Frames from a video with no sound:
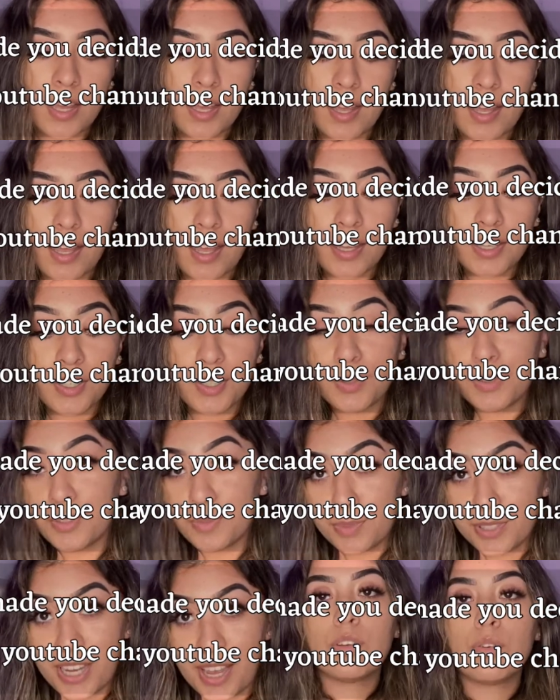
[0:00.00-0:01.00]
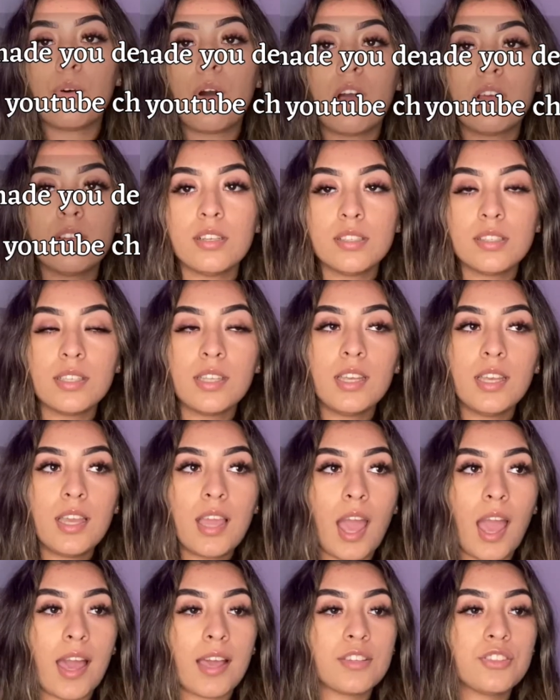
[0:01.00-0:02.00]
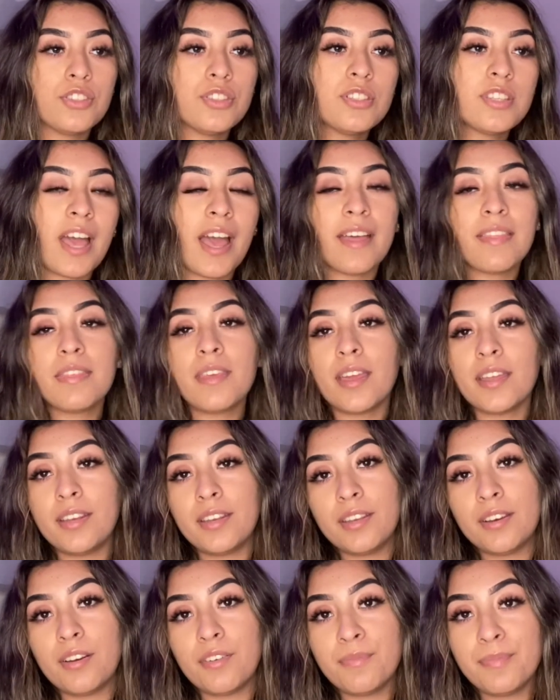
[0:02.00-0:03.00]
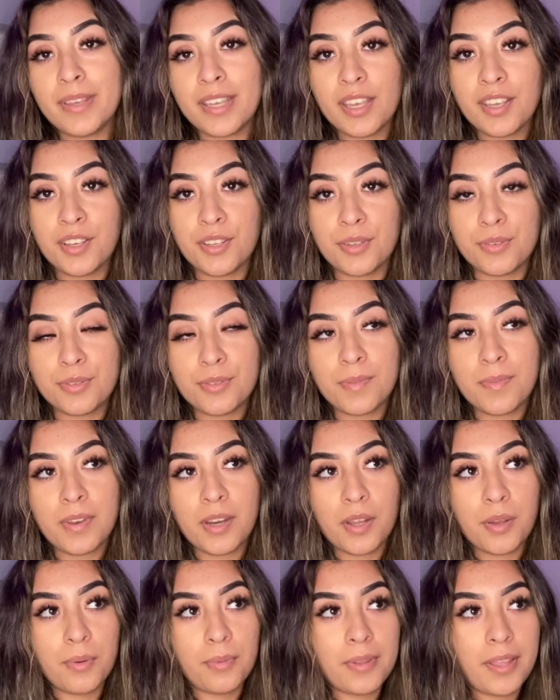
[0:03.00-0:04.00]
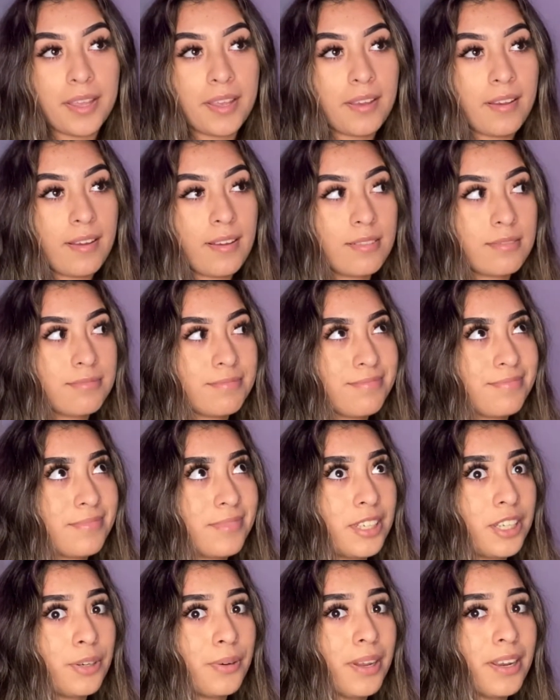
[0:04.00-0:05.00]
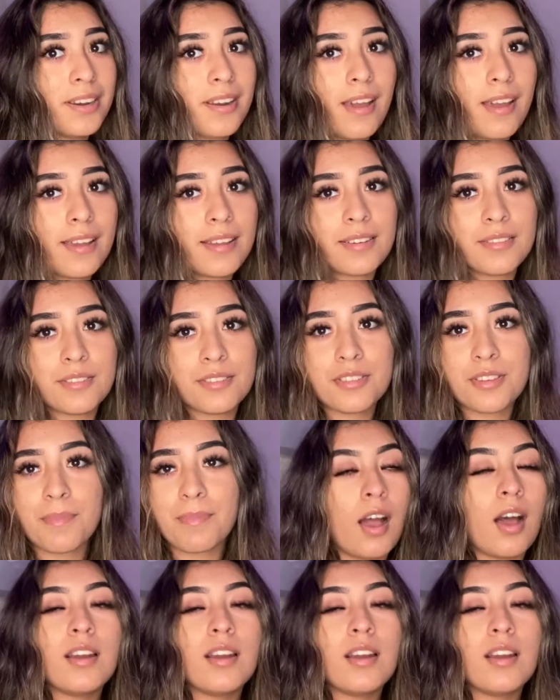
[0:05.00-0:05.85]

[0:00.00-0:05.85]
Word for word: a YouTube channel? Honestly, I just had the idea of making a YouTube video like in grade 9 or something.